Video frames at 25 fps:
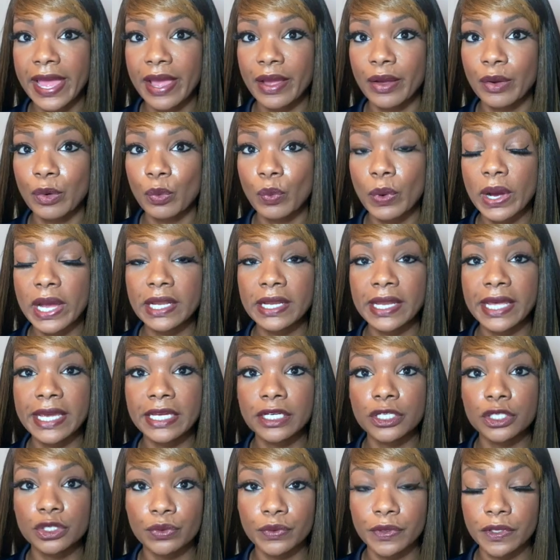while I
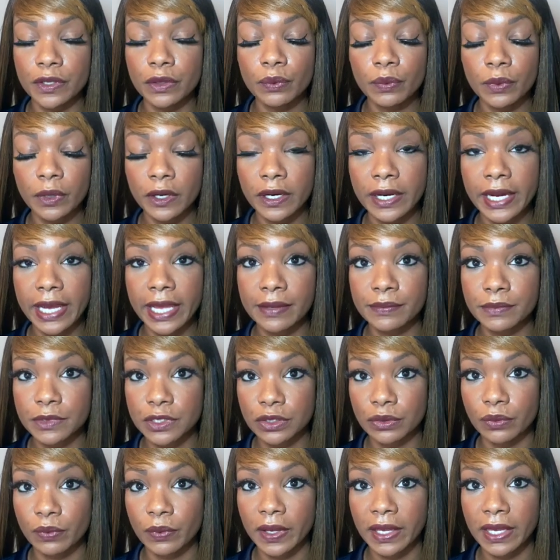enjoy the work I'm
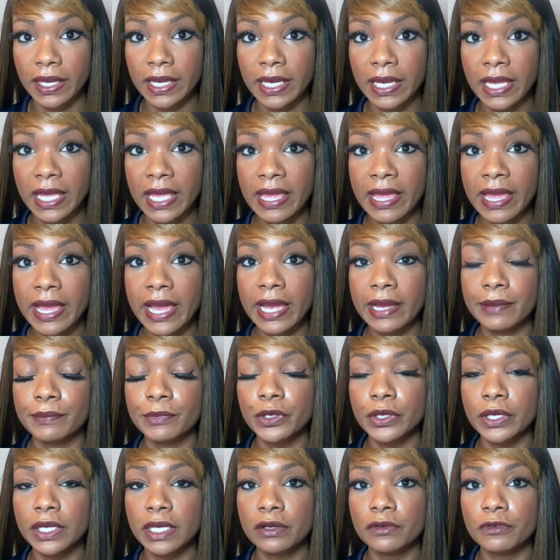doing, I'm
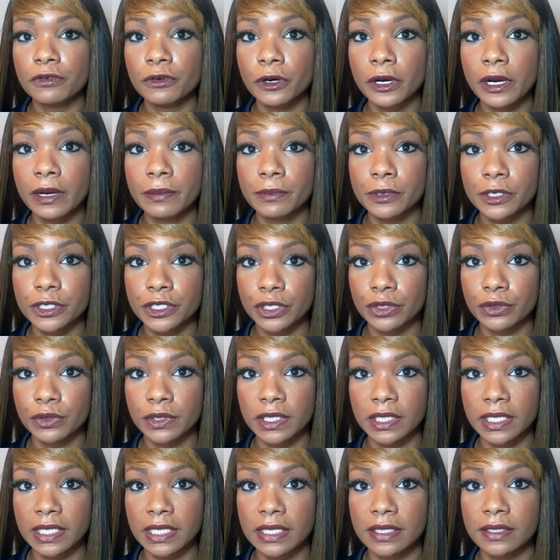looking for
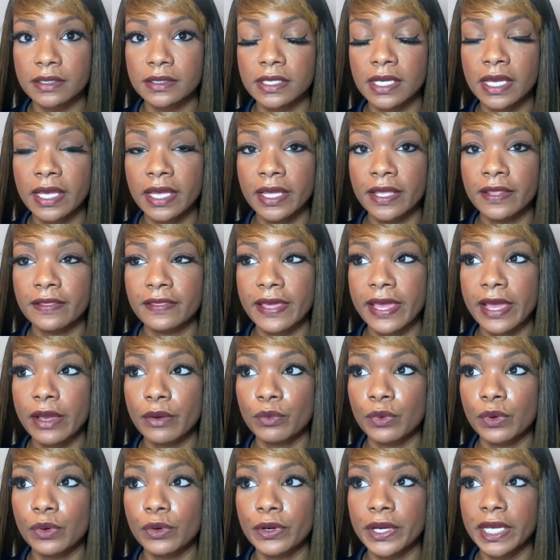opportunities that
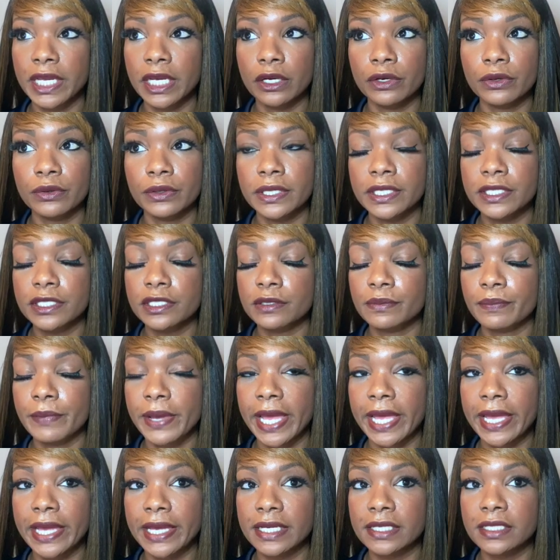will increase
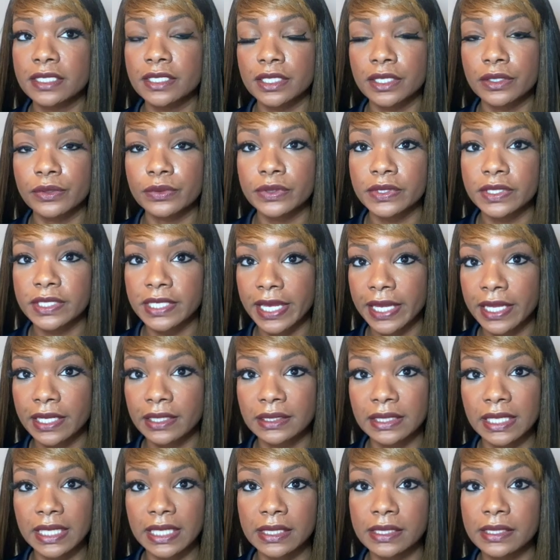my skill set
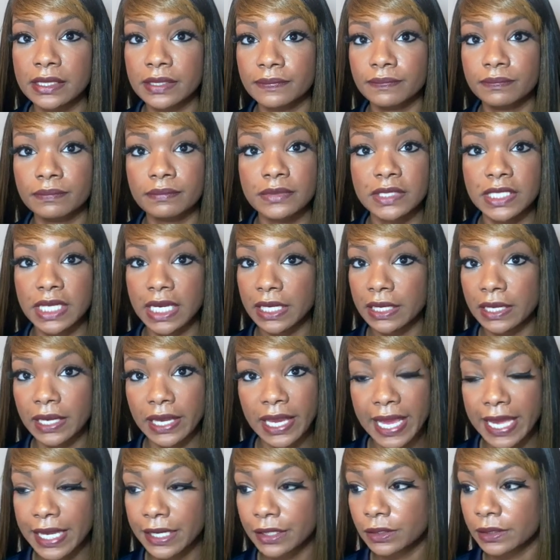in data
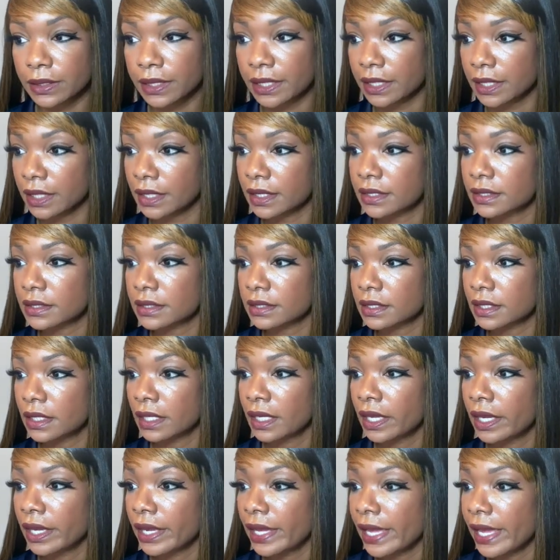analytics.
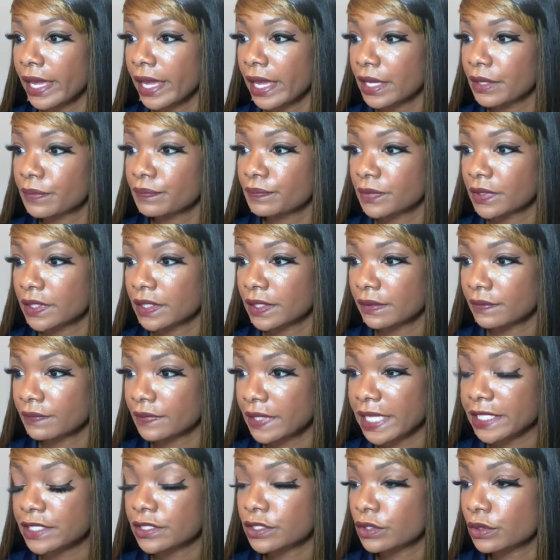
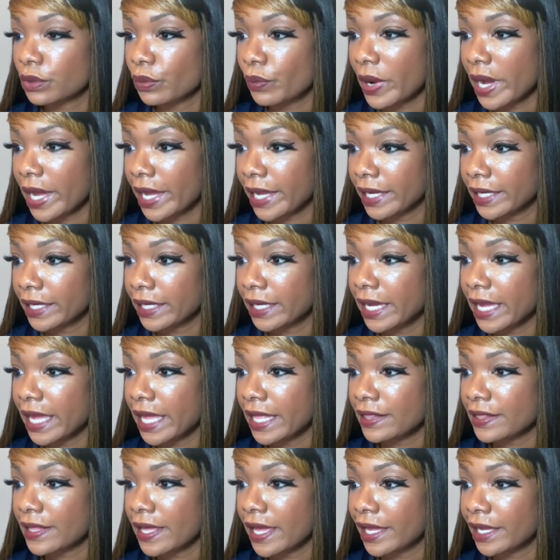That's the why.
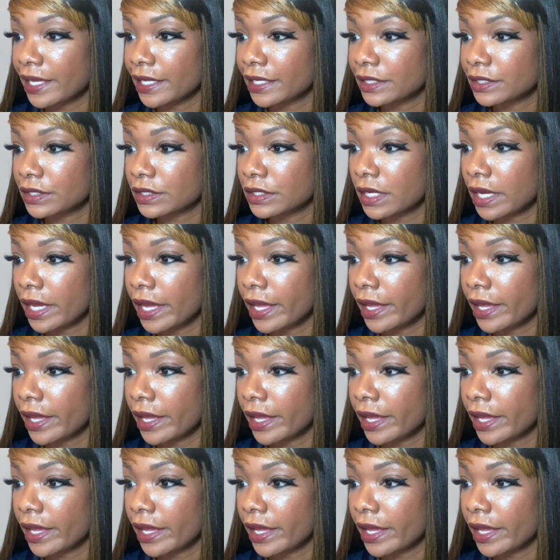And then